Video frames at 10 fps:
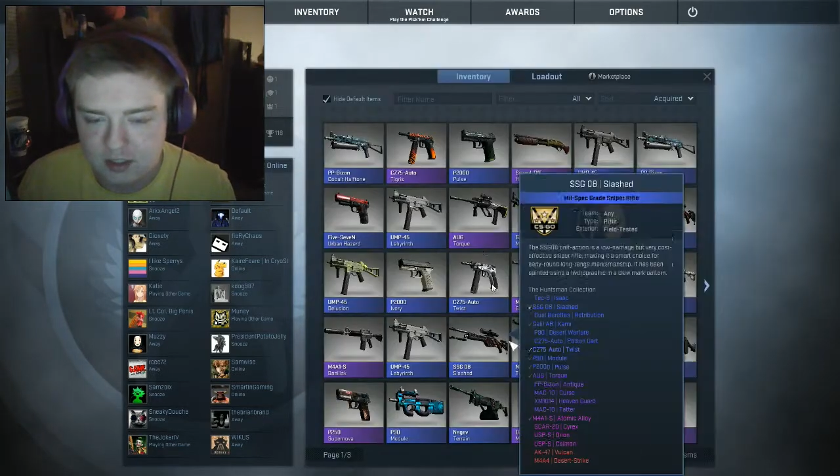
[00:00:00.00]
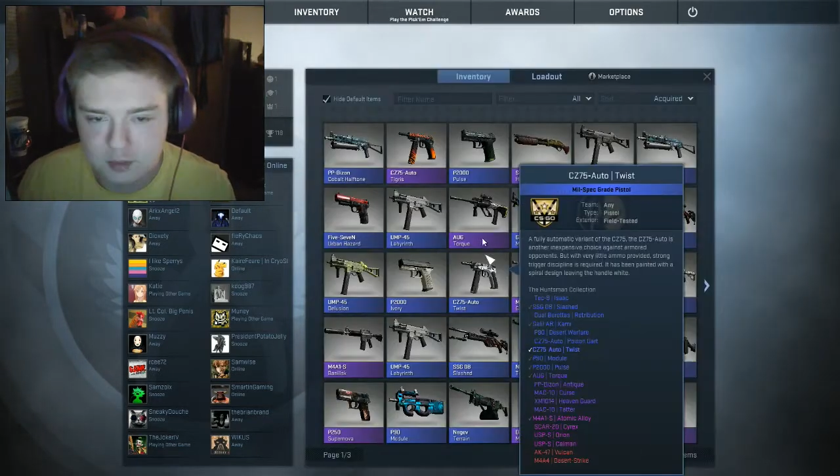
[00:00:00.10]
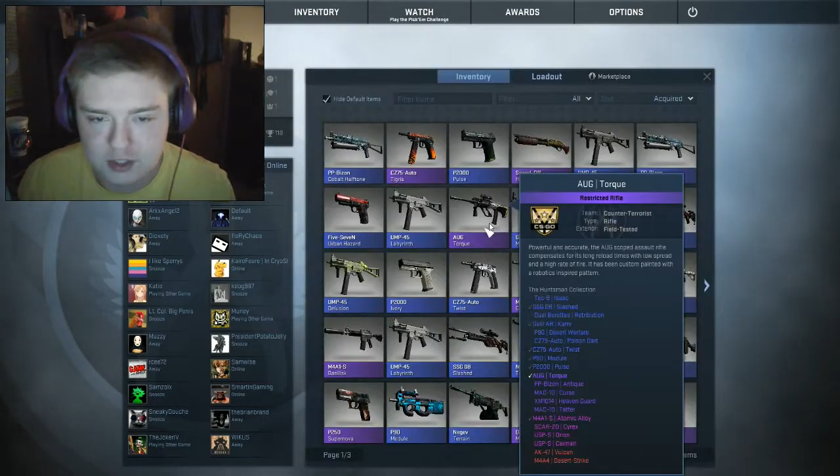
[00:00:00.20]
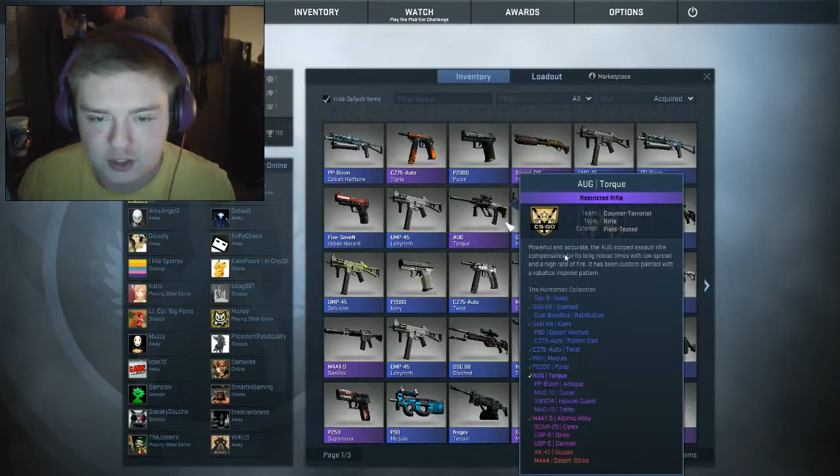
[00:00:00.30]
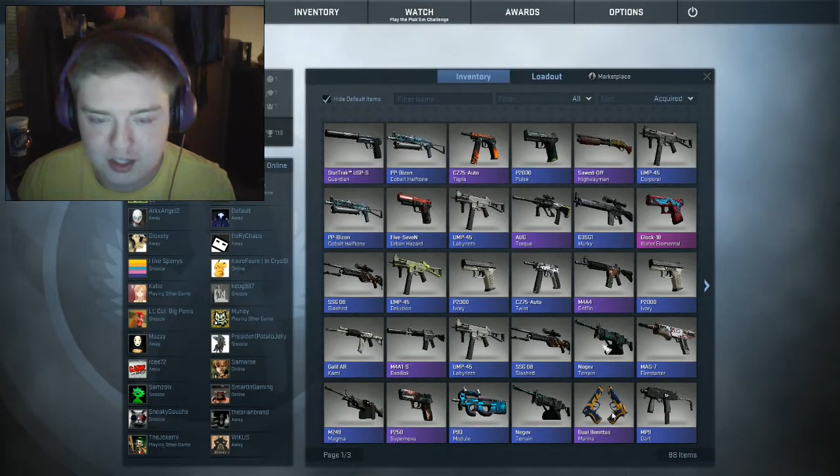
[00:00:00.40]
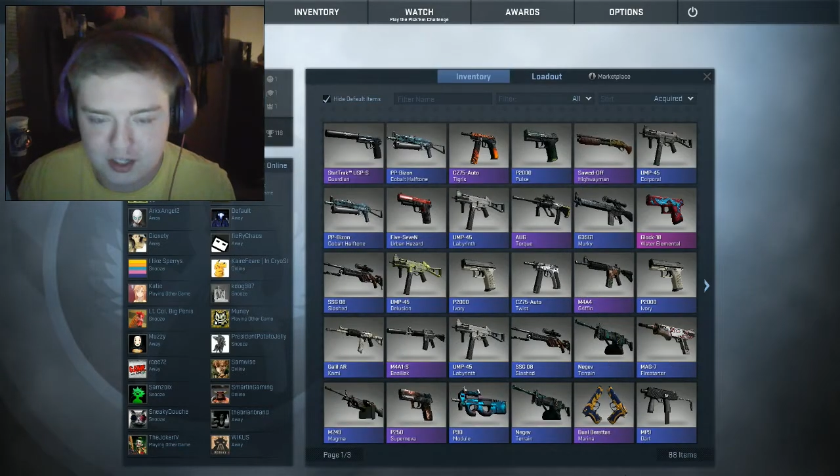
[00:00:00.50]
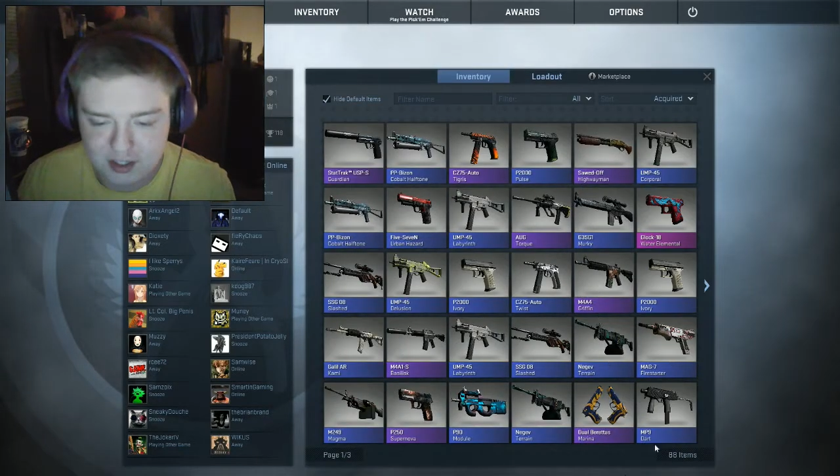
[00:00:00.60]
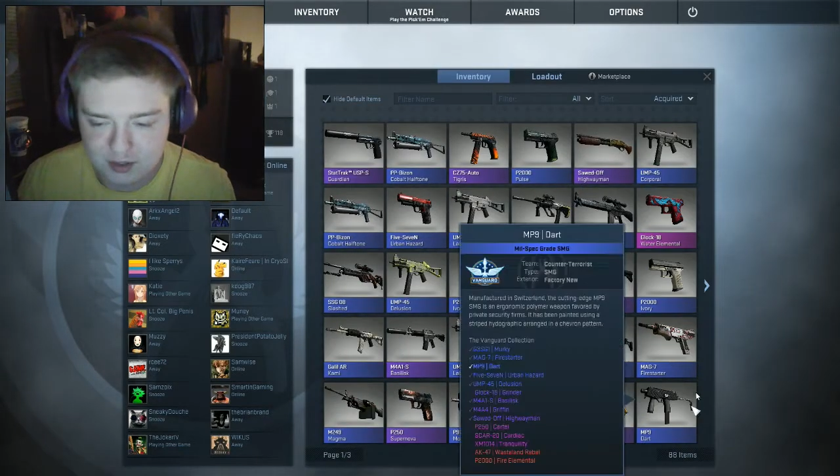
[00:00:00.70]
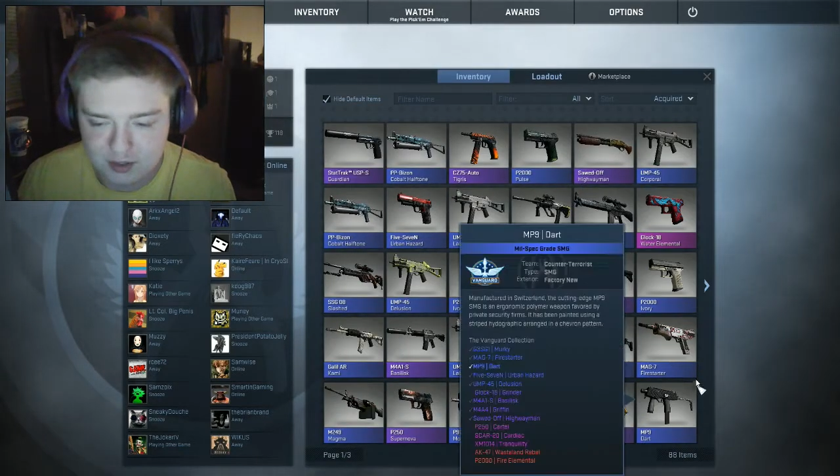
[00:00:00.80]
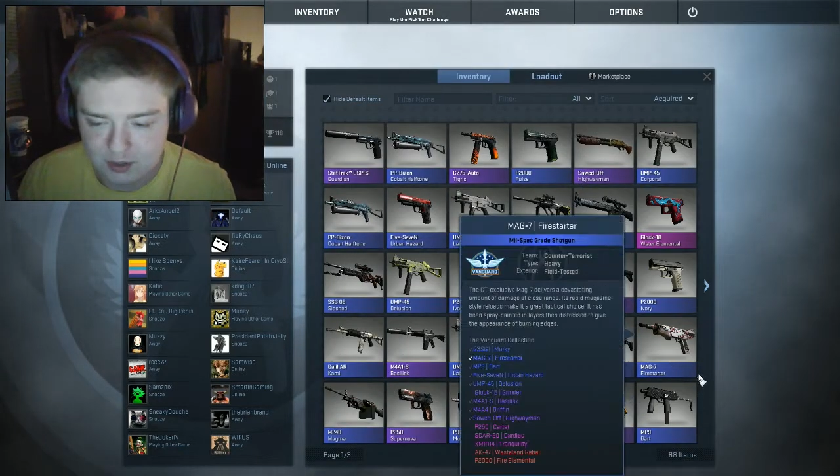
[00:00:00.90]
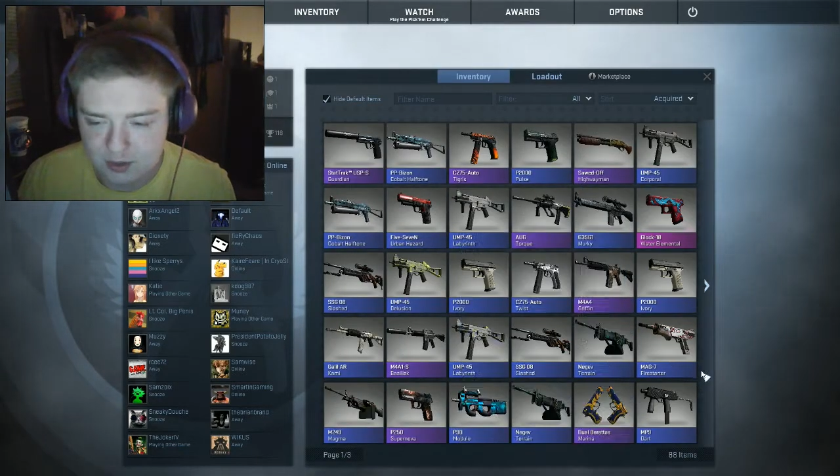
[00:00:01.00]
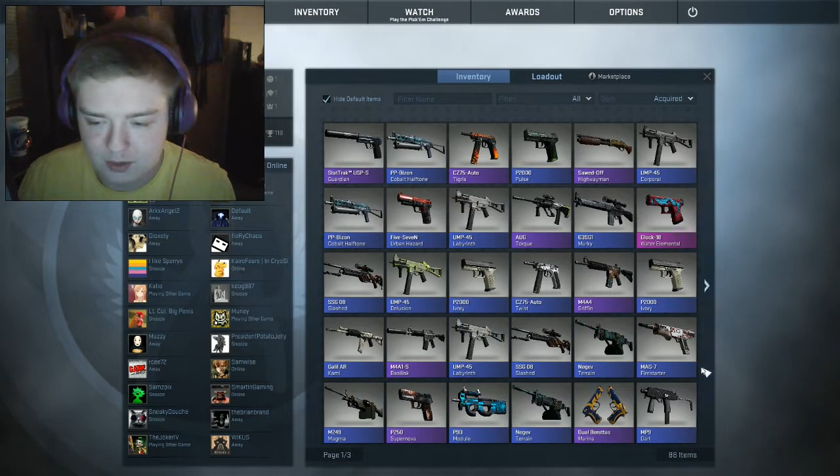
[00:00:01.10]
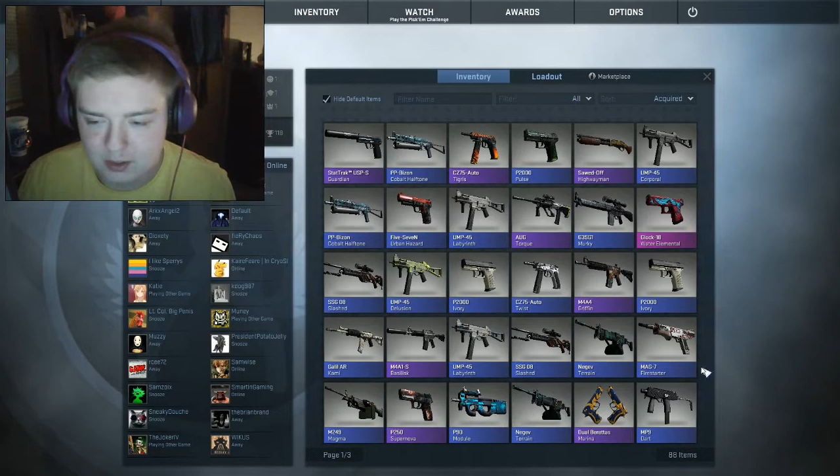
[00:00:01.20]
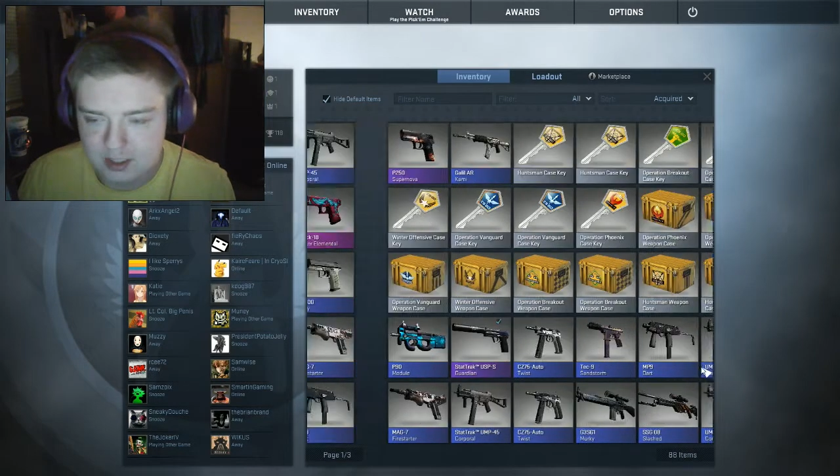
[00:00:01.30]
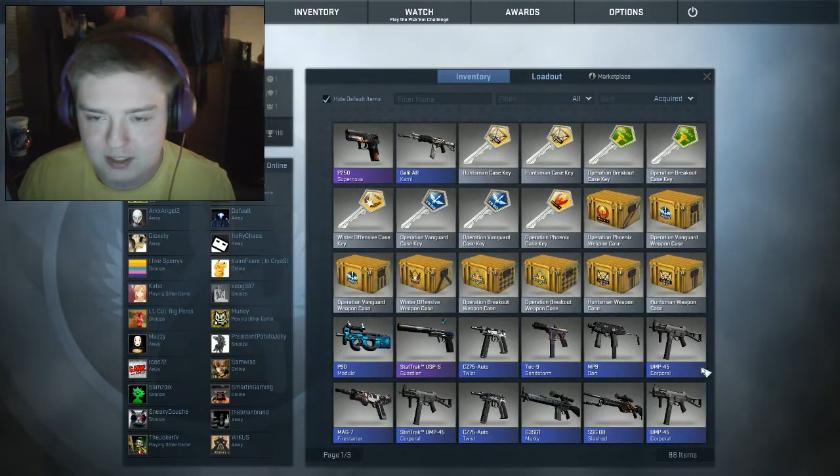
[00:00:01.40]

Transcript: sure I do. Hold on.